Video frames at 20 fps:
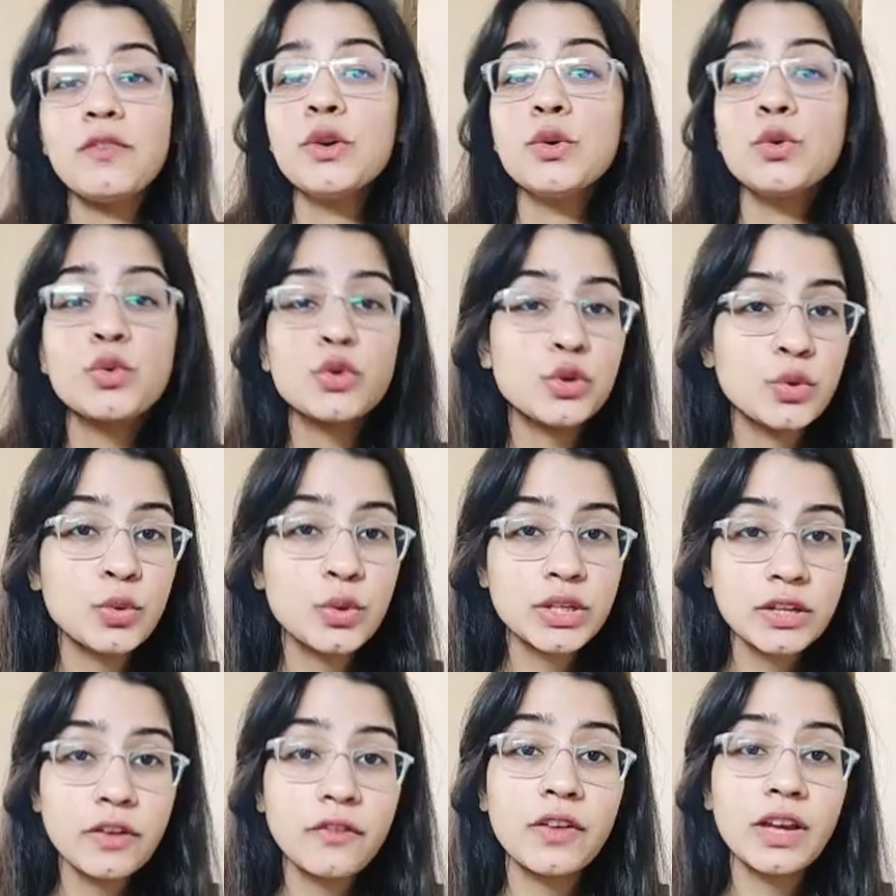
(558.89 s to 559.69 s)
Like even
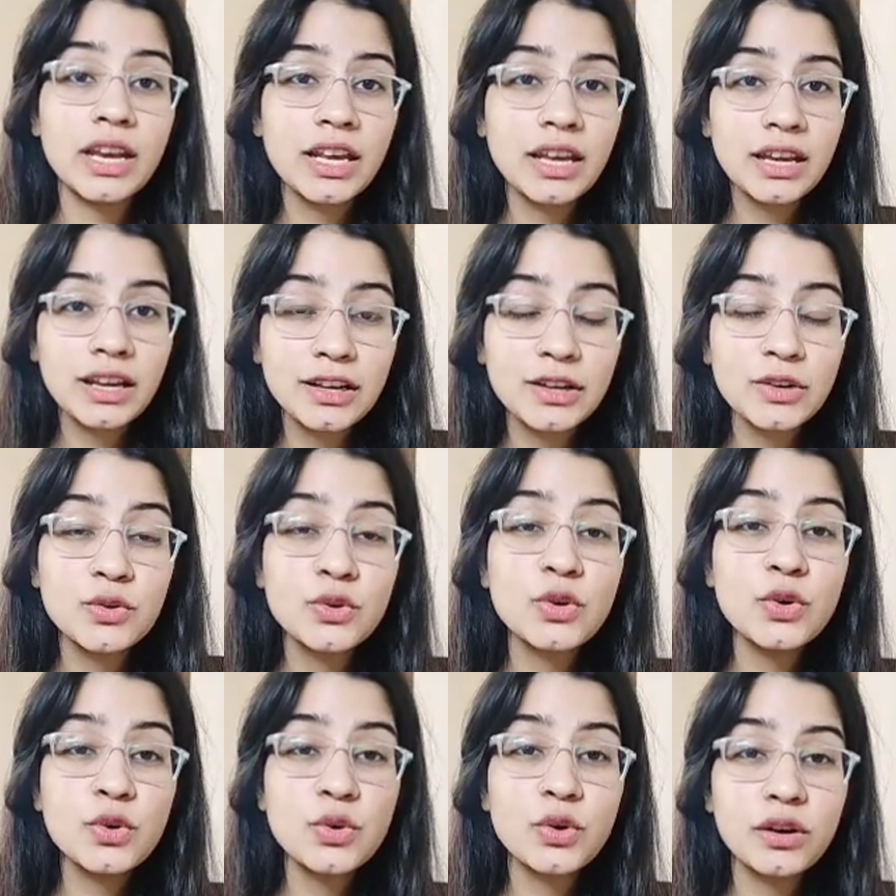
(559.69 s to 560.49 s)
Urdu is a
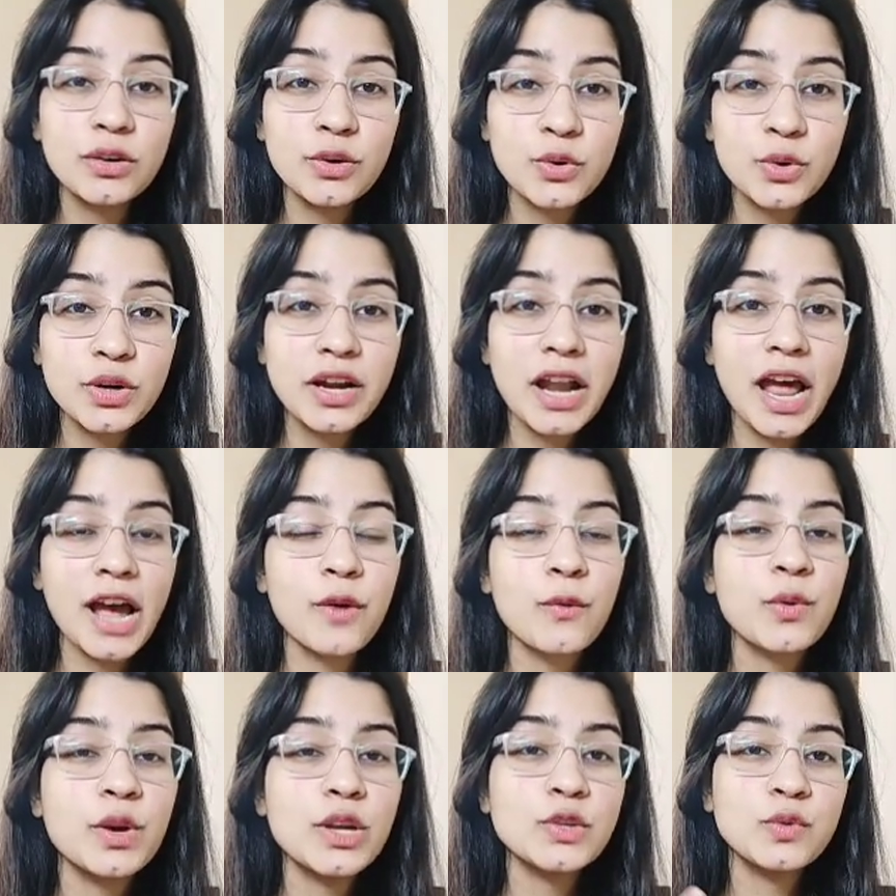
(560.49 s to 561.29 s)
very,
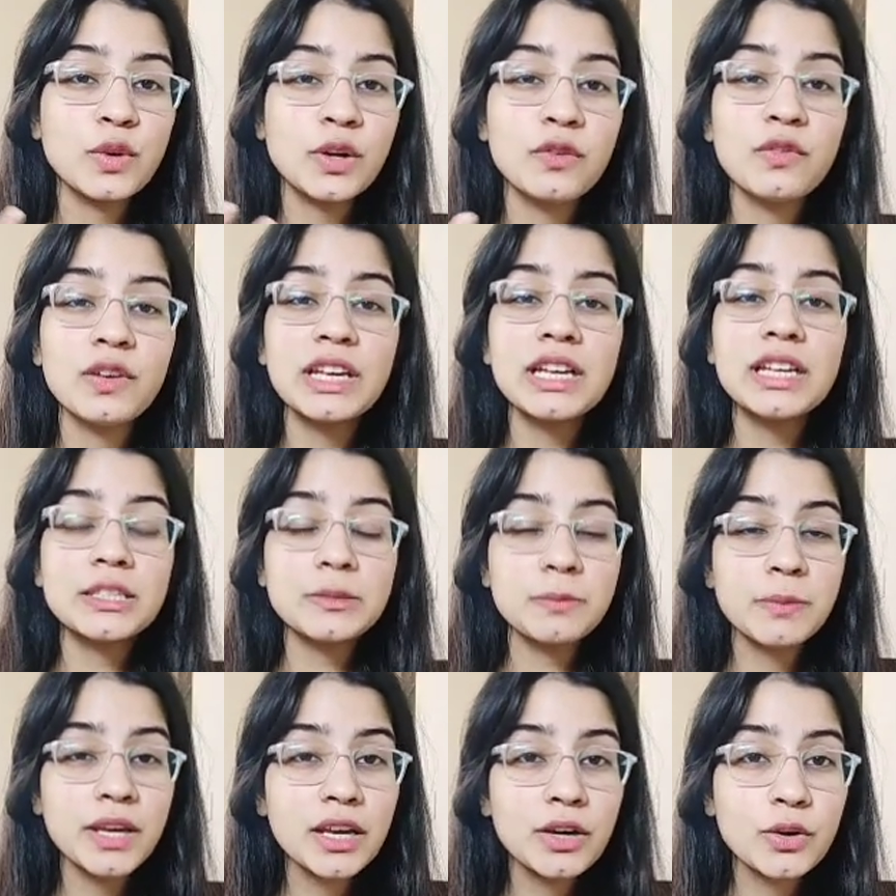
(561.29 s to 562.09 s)
good language.
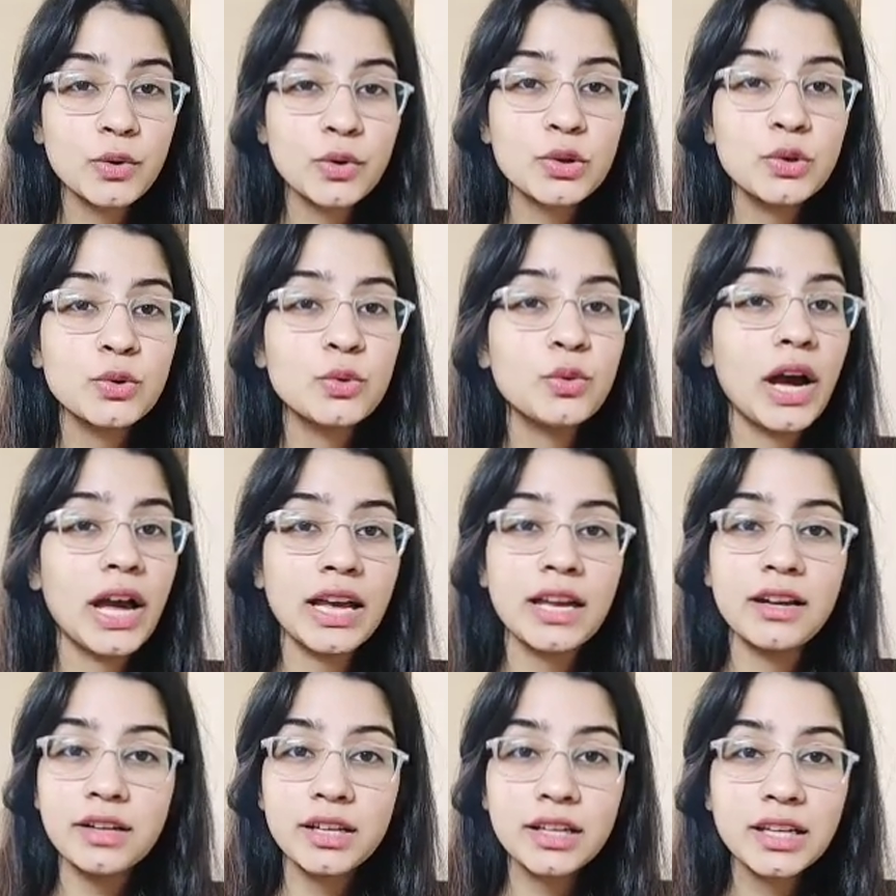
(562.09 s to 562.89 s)
When we speak
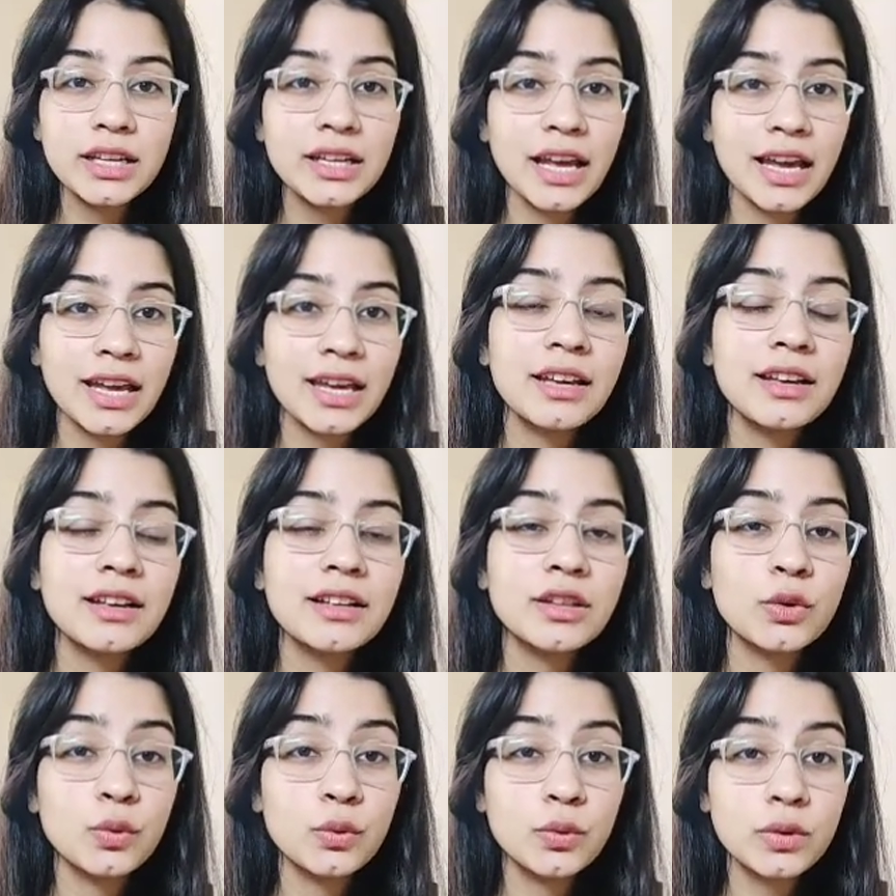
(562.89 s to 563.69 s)
Urdu, I really
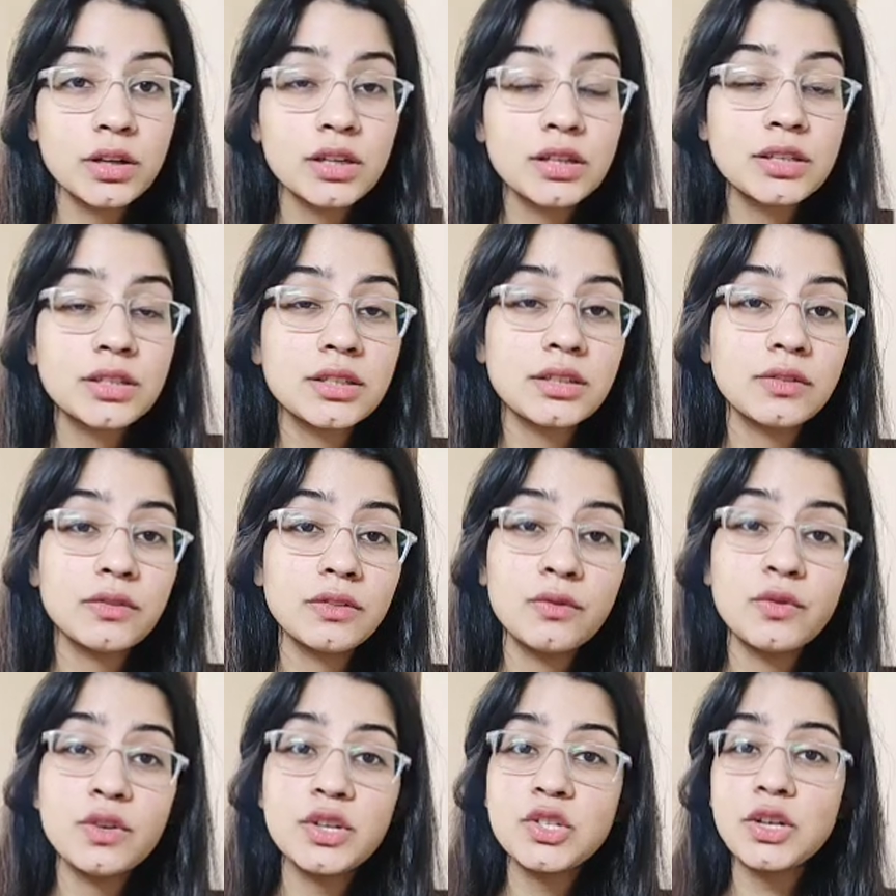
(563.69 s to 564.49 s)
like the
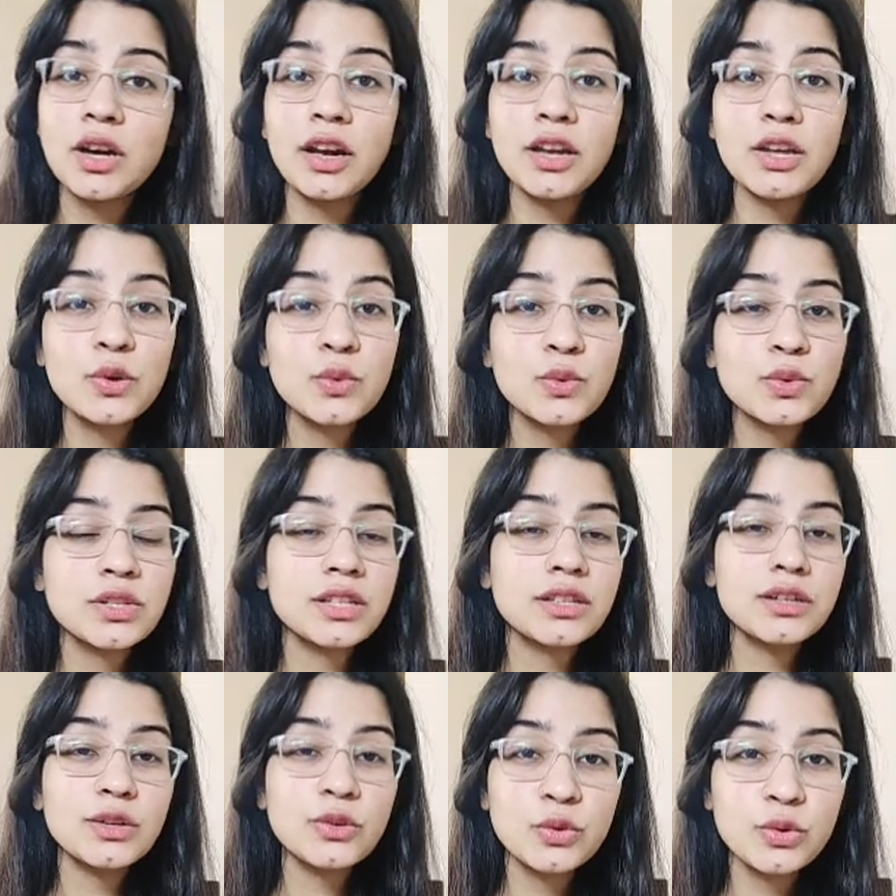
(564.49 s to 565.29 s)
words which are
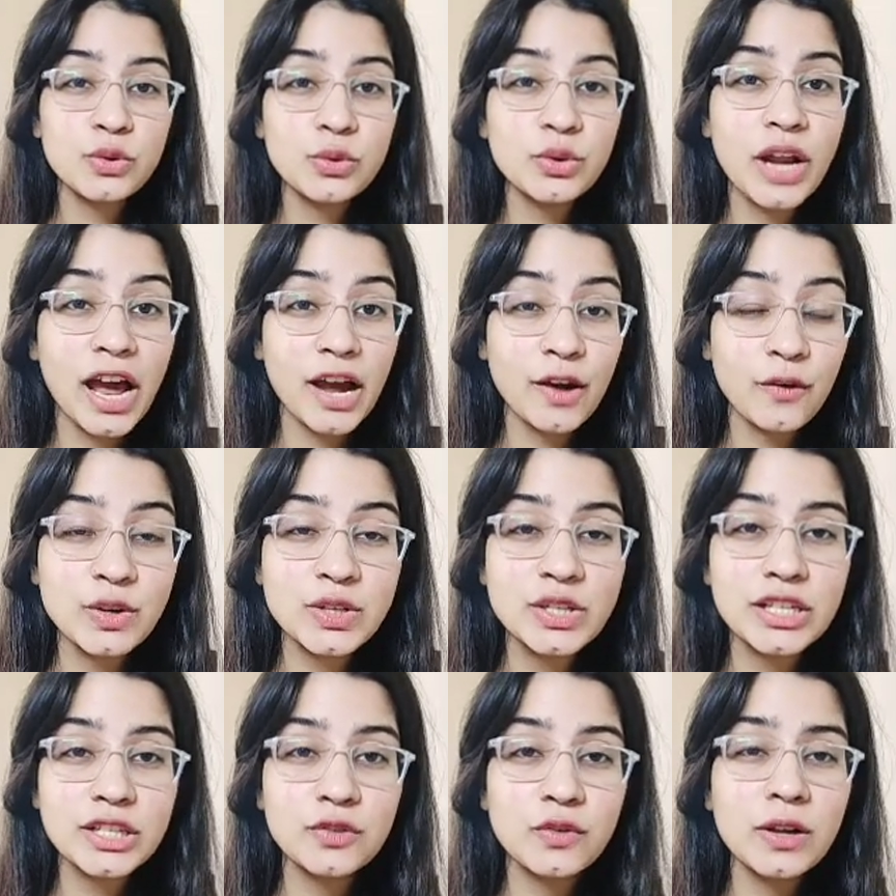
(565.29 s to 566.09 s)
used in the Urdu
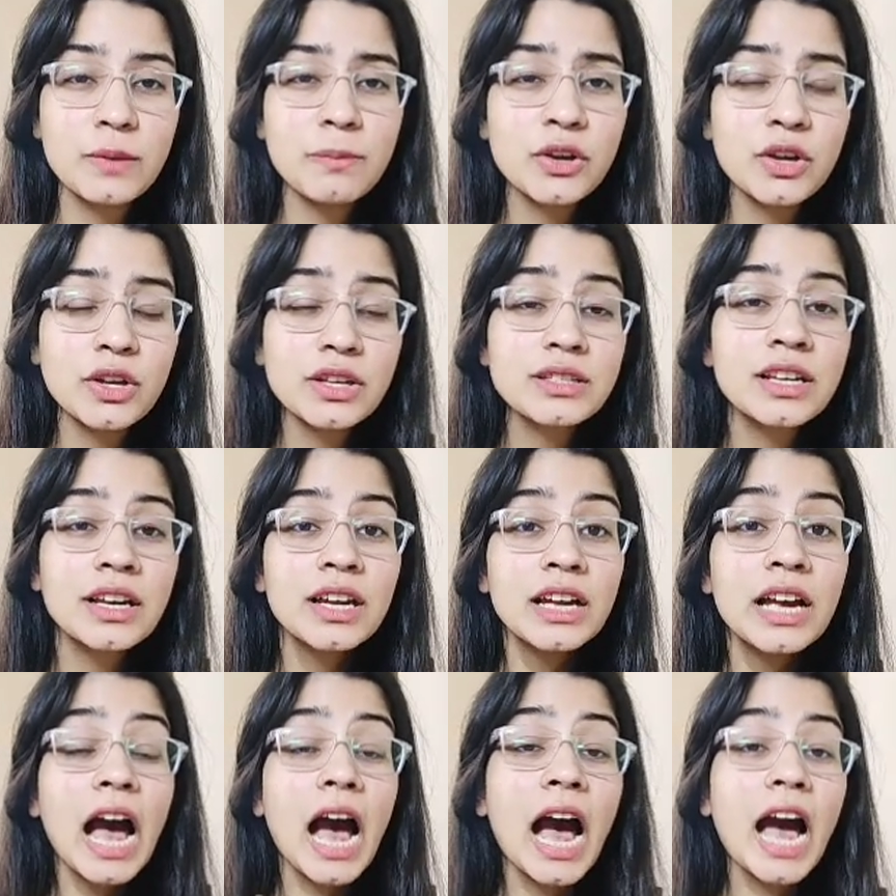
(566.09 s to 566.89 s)
language as well,
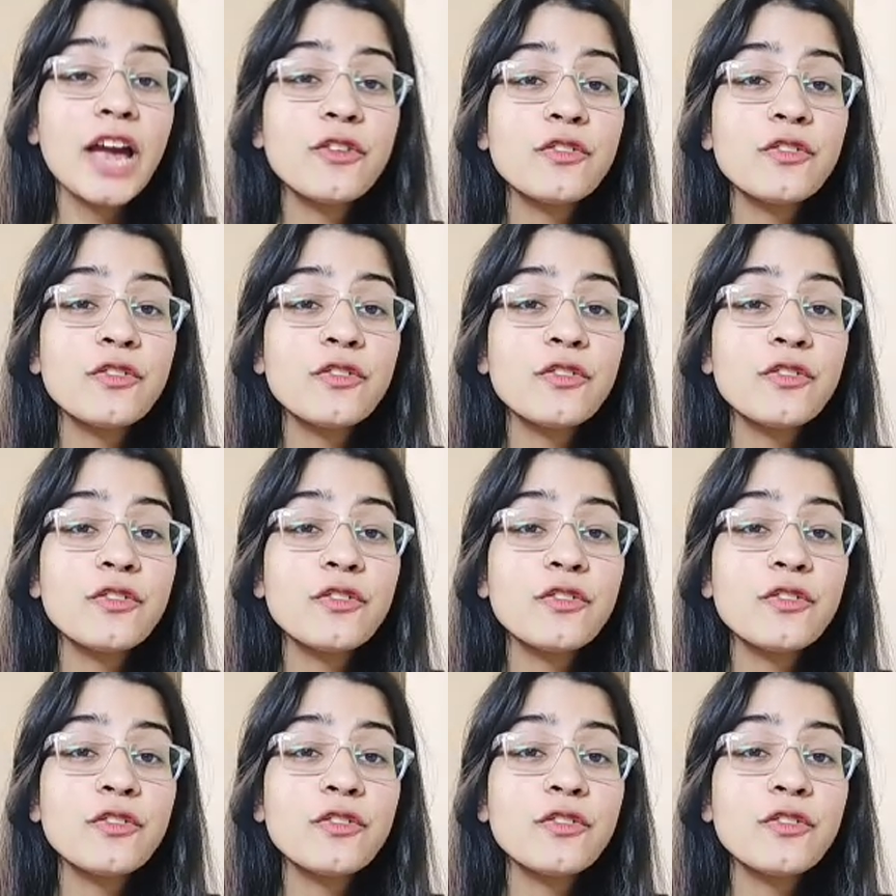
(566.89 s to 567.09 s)
because